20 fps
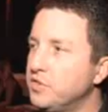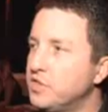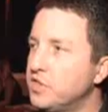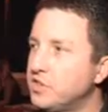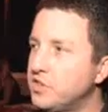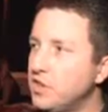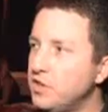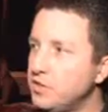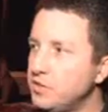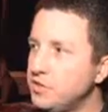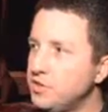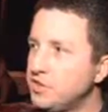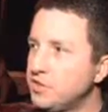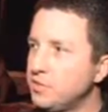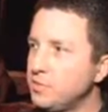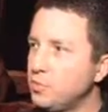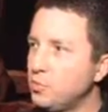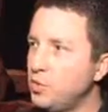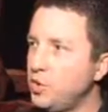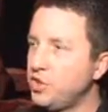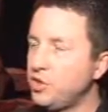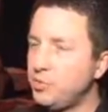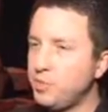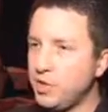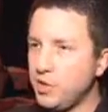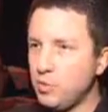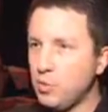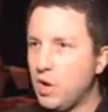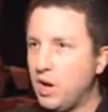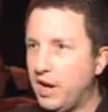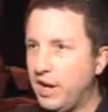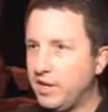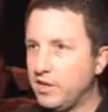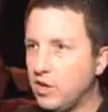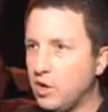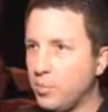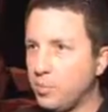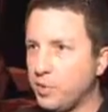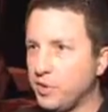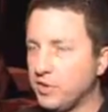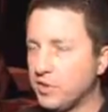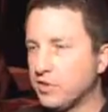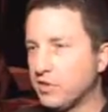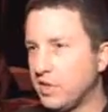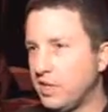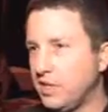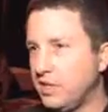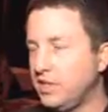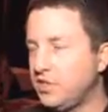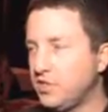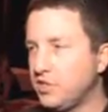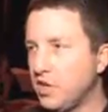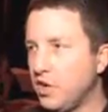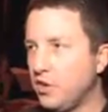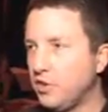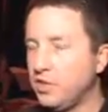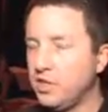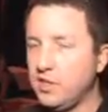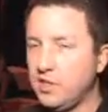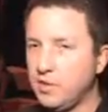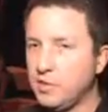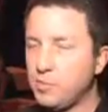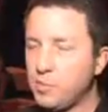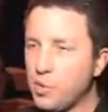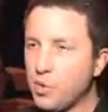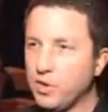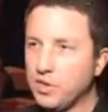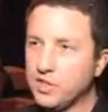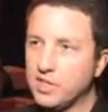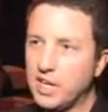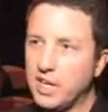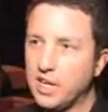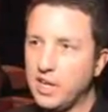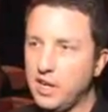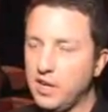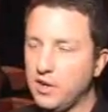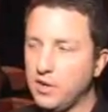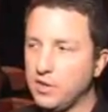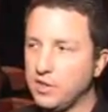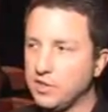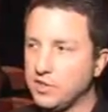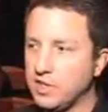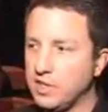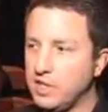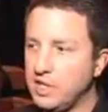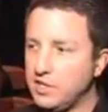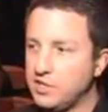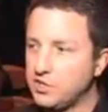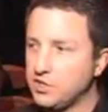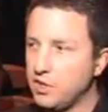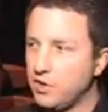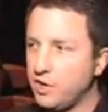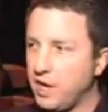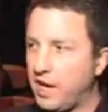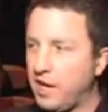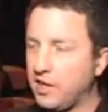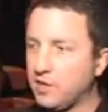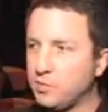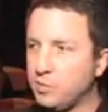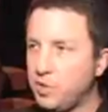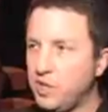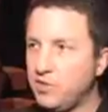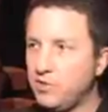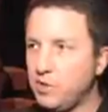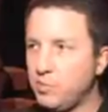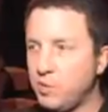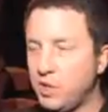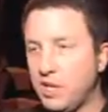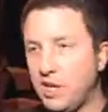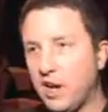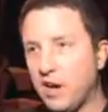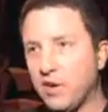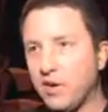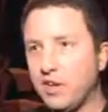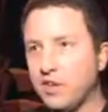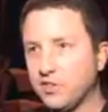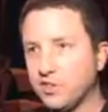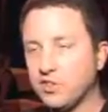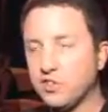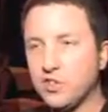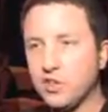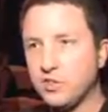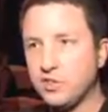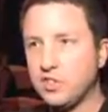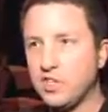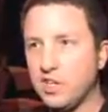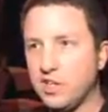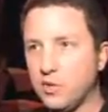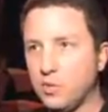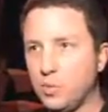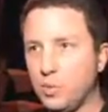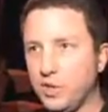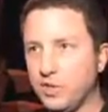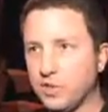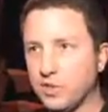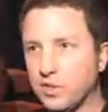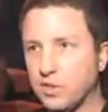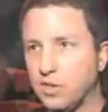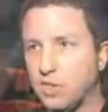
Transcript: The zones will be wide open. Each zone, and an important thing here is that each zone has PvP areas associated with it.